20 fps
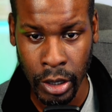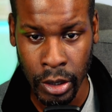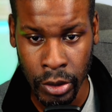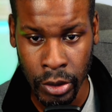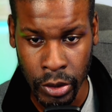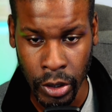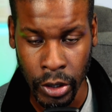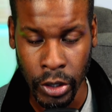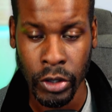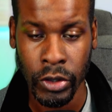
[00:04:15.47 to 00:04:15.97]
Are
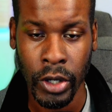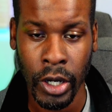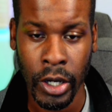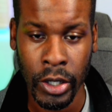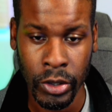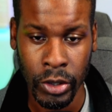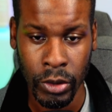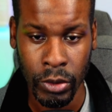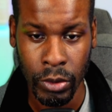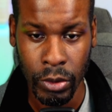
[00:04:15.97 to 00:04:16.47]
you trying
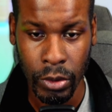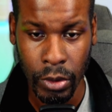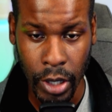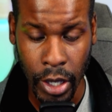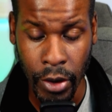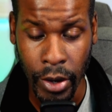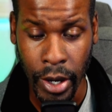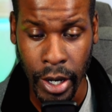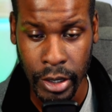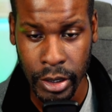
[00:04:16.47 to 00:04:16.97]
to
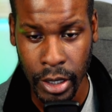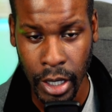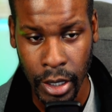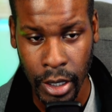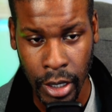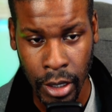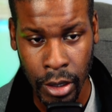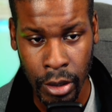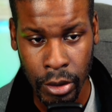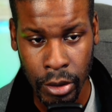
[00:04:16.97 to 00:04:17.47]
educate
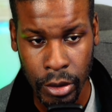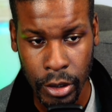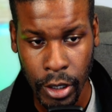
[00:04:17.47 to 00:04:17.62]
others?